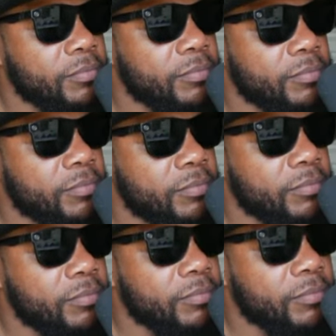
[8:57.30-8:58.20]

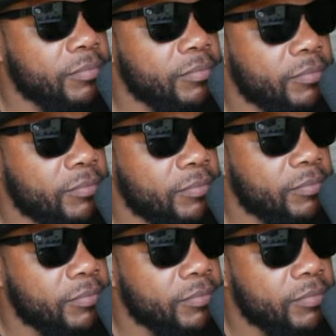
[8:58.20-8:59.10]

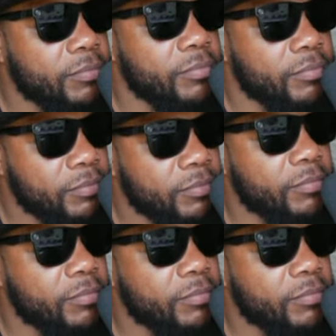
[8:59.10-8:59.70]
[no speech]